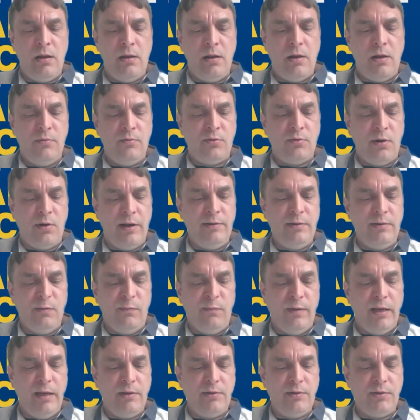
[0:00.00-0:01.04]
trying to
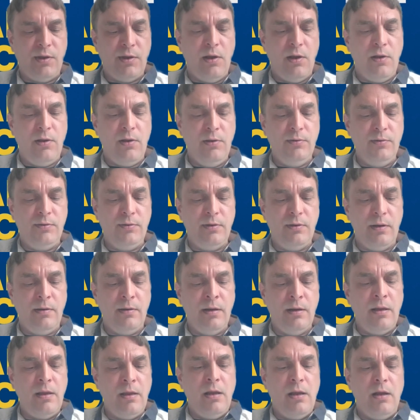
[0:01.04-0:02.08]
fix those.
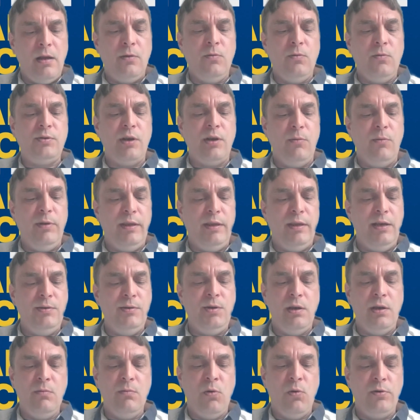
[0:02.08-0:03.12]
And also with these,
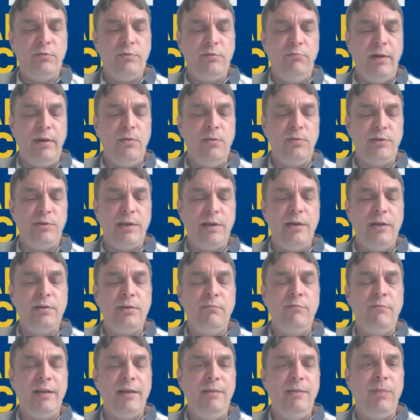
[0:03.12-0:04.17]
you can watch real
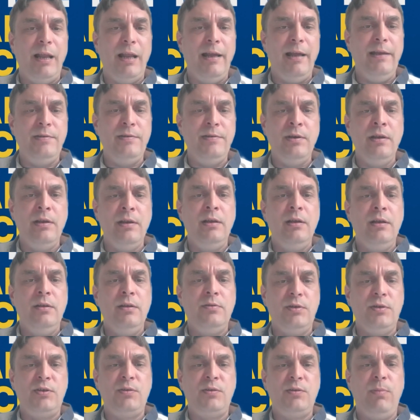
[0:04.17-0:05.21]
session replays
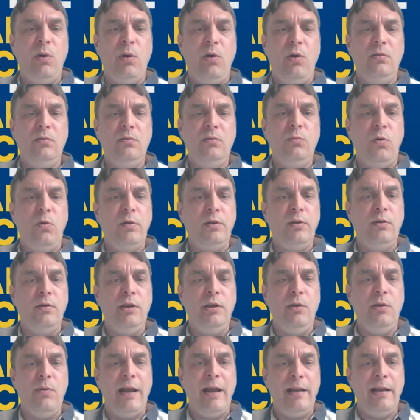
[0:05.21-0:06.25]
to spot what your
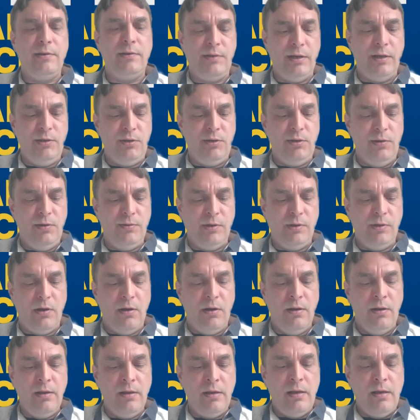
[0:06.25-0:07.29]
UX issues
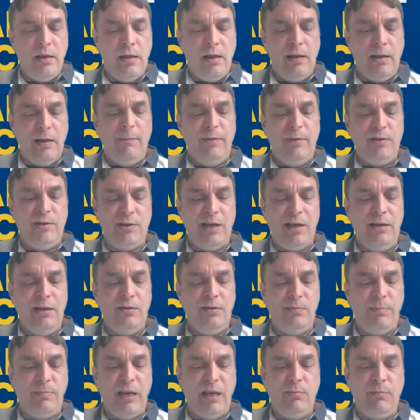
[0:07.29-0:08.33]
are. And if you see
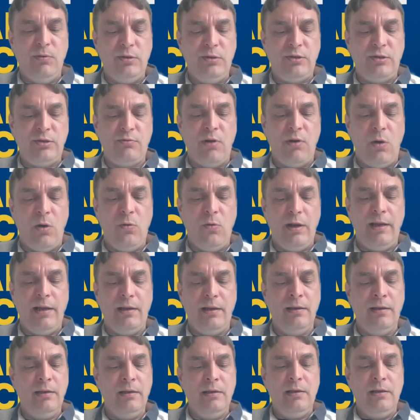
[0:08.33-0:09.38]
people
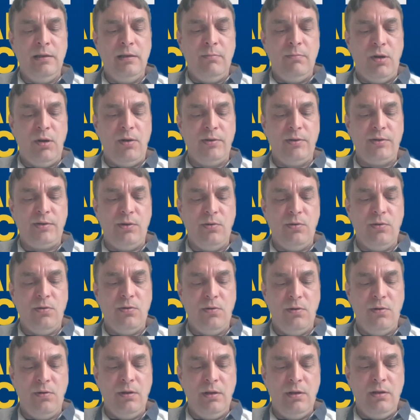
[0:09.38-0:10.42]
scrolling past
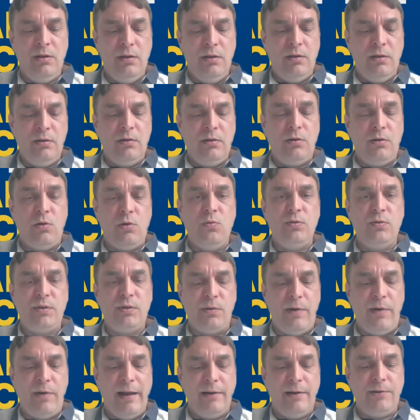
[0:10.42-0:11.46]
your calls
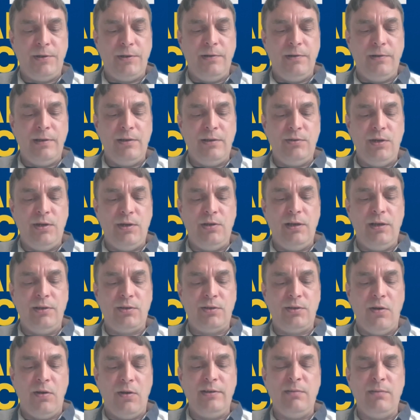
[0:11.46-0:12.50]
to action, that's usually a
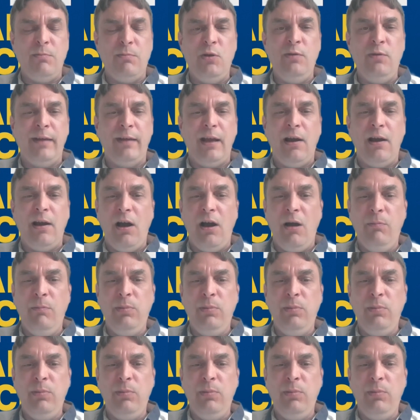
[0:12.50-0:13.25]
sign to move it up